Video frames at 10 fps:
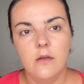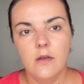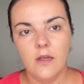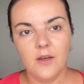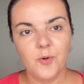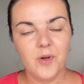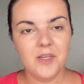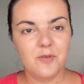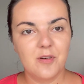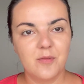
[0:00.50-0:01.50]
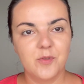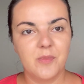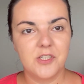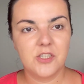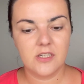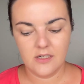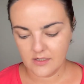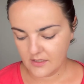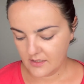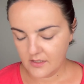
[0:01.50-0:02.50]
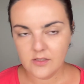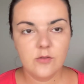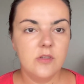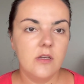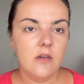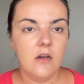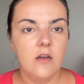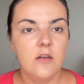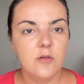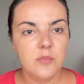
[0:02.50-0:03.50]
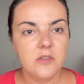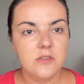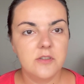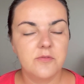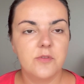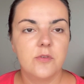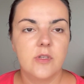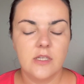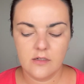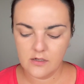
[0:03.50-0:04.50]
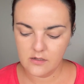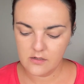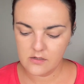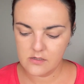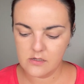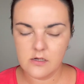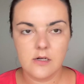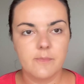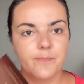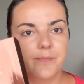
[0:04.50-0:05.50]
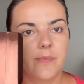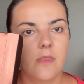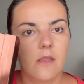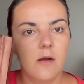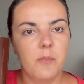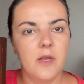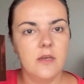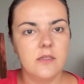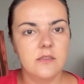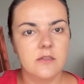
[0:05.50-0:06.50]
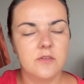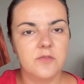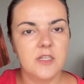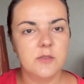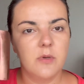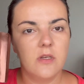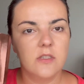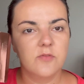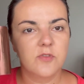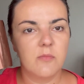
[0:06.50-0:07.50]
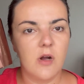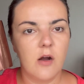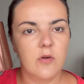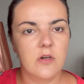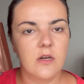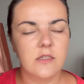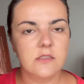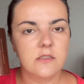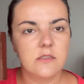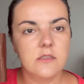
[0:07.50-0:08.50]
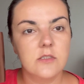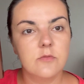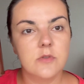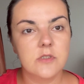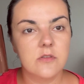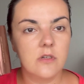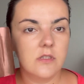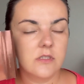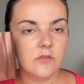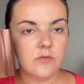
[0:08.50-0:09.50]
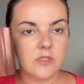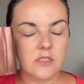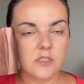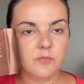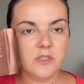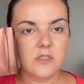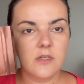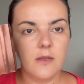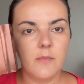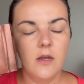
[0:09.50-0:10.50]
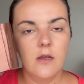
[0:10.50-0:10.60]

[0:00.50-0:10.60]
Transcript: Hello and welcome to my channel. Today I will be reviewing a palette, a face palette from Hourglass. This was released during springtime.